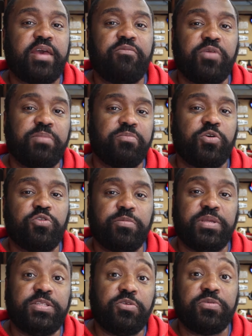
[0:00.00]
am going to
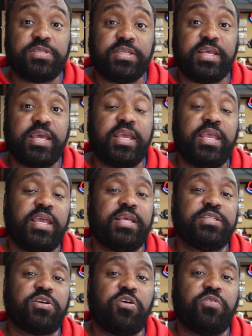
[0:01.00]
be doing today
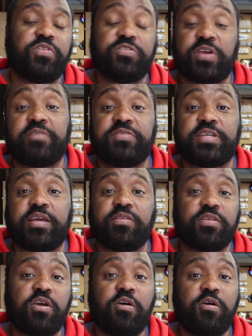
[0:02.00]
is on the driver's side of
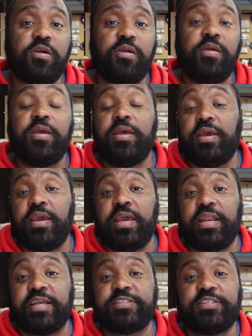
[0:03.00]
the car,
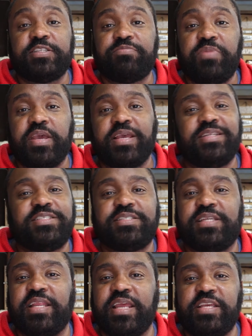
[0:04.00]
and that should just make it just
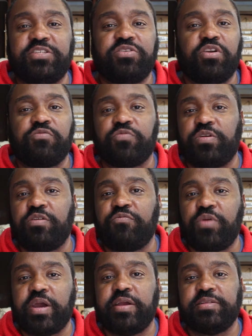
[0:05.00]
an easier run of
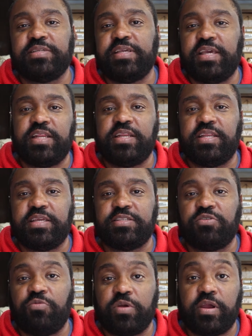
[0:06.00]
wire to get it
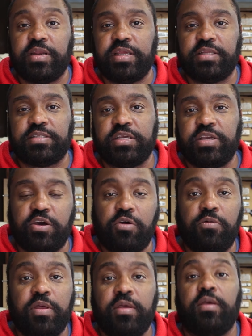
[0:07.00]
into where I need it to go.
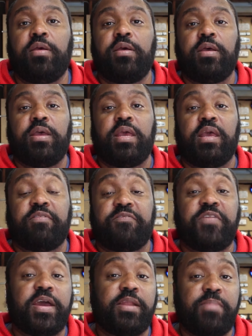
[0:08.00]
If I
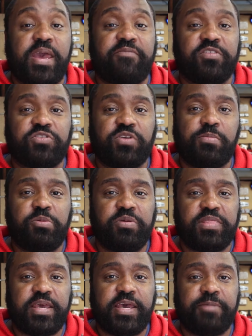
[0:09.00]
find I'm having trouble
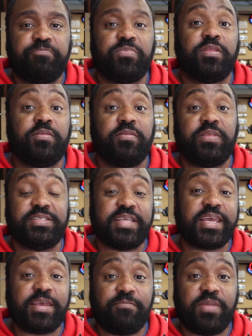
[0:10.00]
with that, the
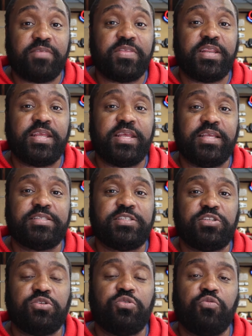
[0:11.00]
second method is
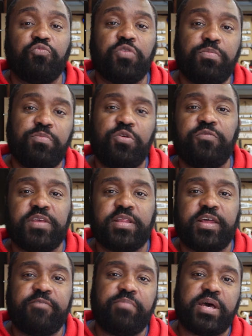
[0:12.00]
to remove the
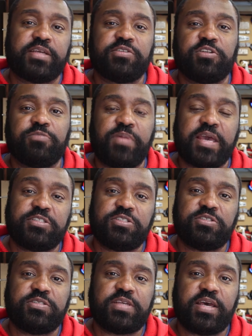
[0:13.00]
glove box on the
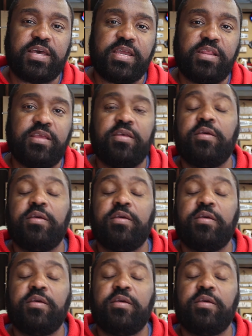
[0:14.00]
passenger side.